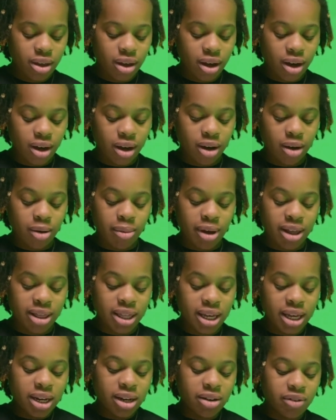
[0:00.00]
at
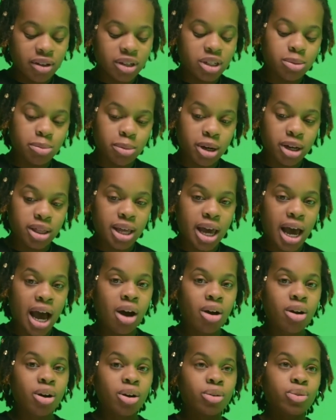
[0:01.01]
the end of each month,
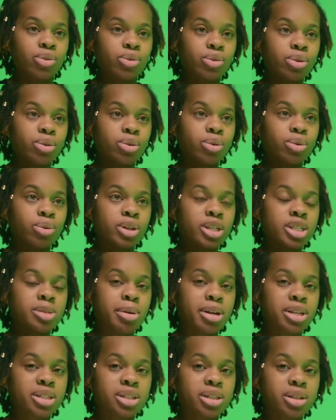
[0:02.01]
I'll go through,
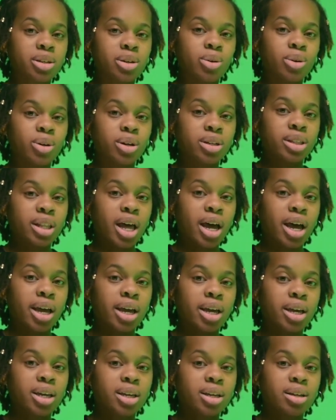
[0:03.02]
especially on
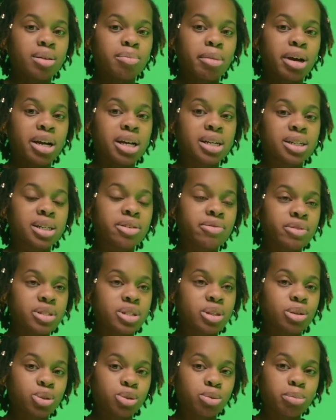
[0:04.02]
like my
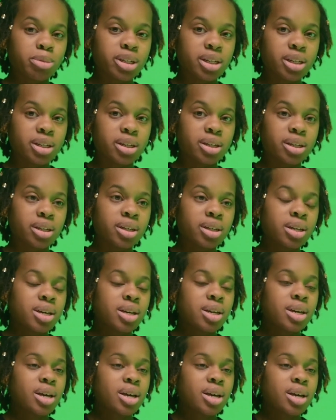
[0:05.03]
different social media,